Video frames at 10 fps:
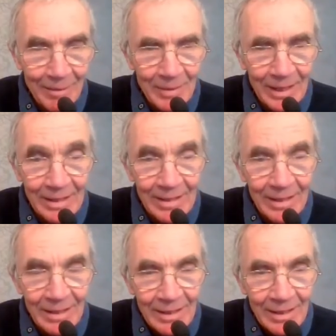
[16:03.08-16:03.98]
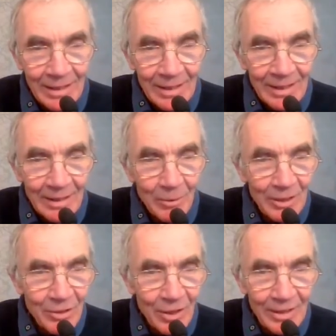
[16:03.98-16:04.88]
10 minutes. And what
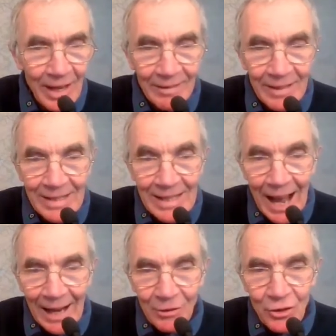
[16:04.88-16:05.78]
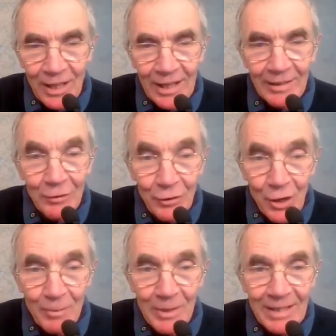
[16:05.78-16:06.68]
it turned out, this is actually the
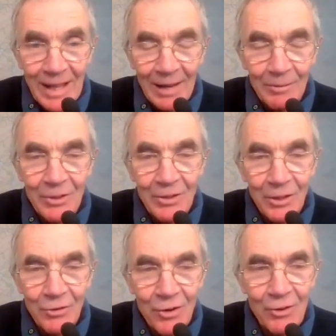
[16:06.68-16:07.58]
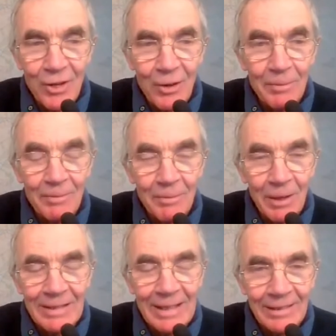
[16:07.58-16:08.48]
thermostat, which is a chrono
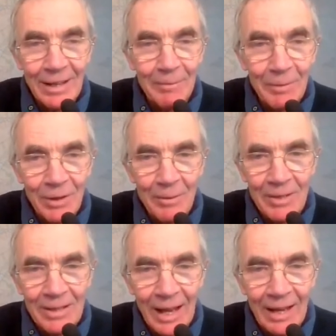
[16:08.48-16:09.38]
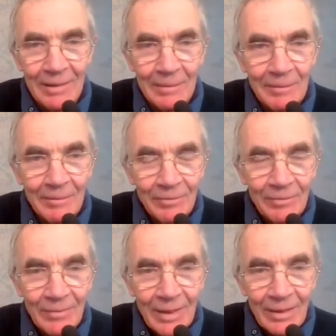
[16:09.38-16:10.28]
pulsing type thermostat,
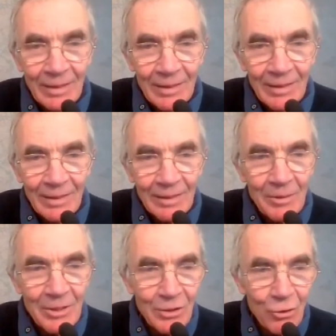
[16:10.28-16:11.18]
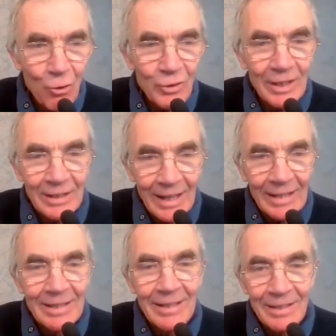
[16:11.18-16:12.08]
which is causing
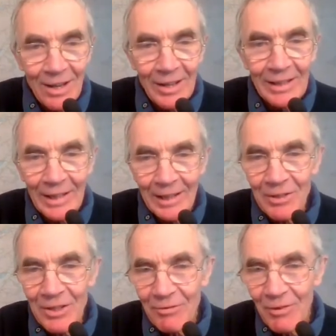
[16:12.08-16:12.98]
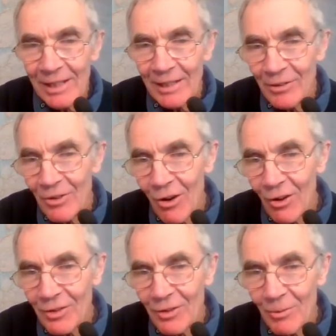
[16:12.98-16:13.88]
this cycling, which is really
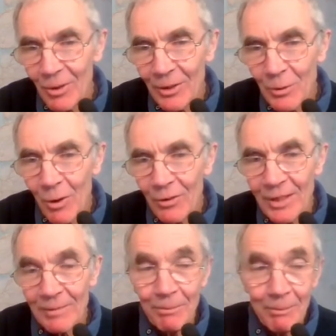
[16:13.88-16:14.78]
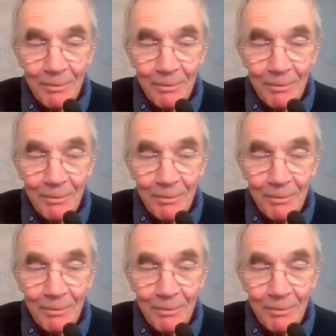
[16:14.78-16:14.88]
not what it's wanted